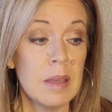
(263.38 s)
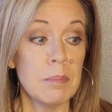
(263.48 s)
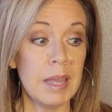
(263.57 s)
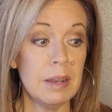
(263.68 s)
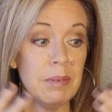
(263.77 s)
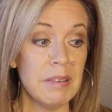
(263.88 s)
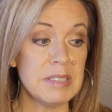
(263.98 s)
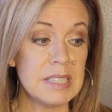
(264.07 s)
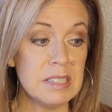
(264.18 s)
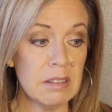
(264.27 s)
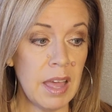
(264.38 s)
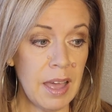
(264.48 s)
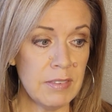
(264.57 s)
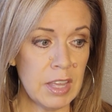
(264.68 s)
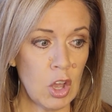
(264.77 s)
But anyway, I was still
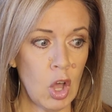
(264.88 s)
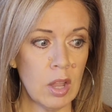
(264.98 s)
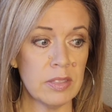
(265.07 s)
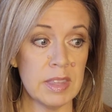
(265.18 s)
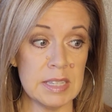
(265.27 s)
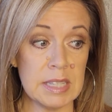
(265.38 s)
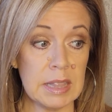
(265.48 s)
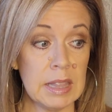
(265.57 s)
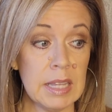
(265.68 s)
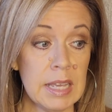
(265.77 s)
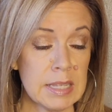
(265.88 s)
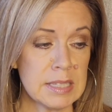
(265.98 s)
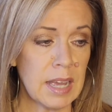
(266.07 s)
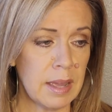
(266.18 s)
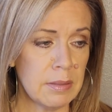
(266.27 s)
having this
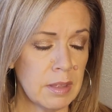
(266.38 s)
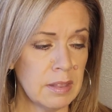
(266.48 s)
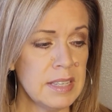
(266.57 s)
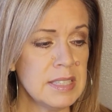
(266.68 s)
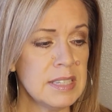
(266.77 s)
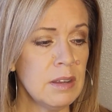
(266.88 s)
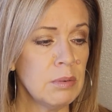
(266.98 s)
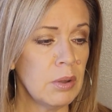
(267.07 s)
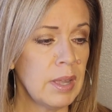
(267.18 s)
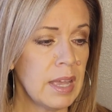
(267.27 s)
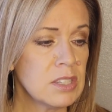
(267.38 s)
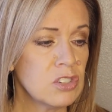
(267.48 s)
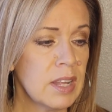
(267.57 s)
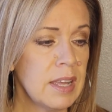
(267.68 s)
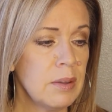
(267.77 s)
list. The list that I wrote
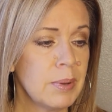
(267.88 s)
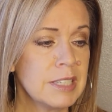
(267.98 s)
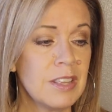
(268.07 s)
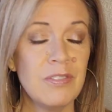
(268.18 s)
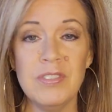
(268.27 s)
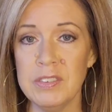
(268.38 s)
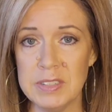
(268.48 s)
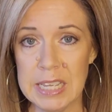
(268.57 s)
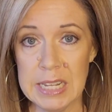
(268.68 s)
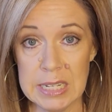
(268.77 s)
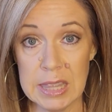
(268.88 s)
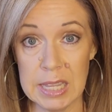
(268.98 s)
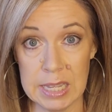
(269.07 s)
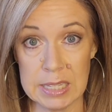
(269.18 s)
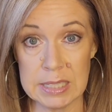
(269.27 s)
yesterday was 15
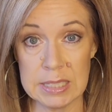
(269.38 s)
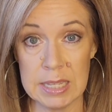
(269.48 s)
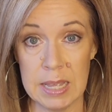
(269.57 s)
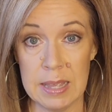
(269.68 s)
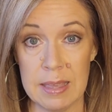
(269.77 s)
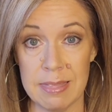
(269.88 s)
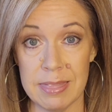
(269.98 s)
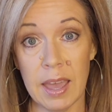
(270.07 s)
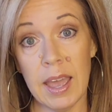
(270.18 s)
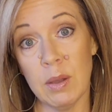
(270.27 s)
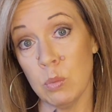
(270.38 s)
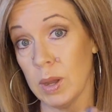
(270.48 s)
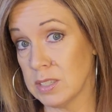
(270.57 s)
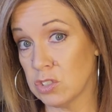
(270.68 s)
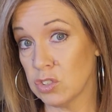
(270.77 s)
things that I
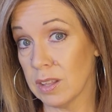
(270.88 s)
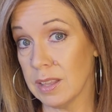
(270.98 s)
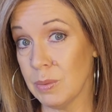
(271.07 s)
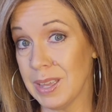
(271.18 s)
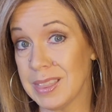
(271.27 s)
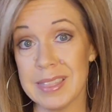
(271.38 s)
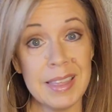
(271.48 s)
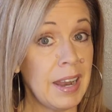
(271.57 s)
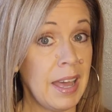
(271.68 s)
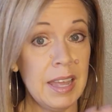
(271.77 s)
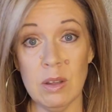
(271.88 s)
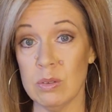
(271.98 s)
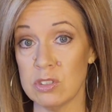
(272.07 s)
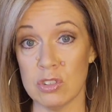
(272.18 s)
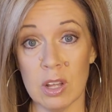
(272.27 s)
was struggling with that I
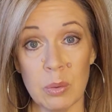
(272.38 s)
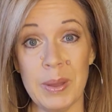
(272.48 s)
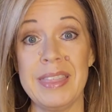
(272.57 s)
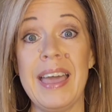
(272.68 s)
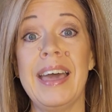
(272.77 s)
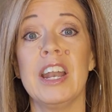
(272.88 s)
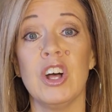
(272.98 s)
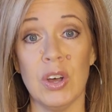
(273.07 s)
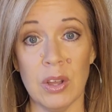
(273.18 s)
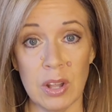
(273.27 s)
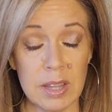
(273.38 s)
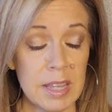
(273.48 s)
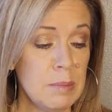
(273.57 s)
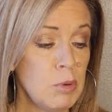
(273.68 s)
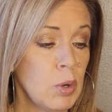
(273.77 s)
don't struggle with at all
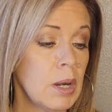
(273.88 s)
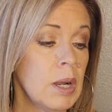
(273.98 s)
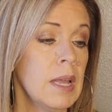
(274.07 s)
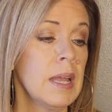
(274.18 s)
anymore.